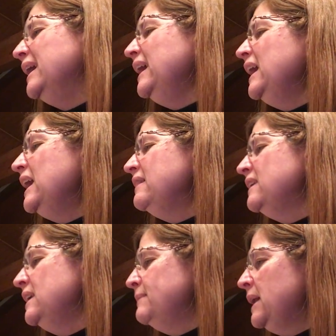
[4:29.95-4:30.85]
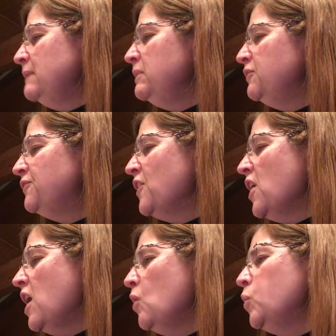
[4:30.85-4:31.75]
Anthony made me
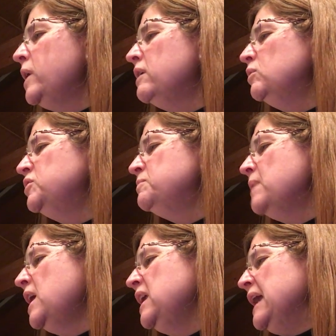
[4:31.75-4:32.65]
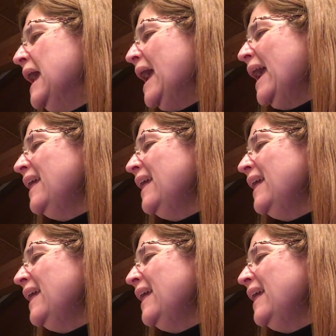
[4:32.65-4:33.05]
fall where it was muddy.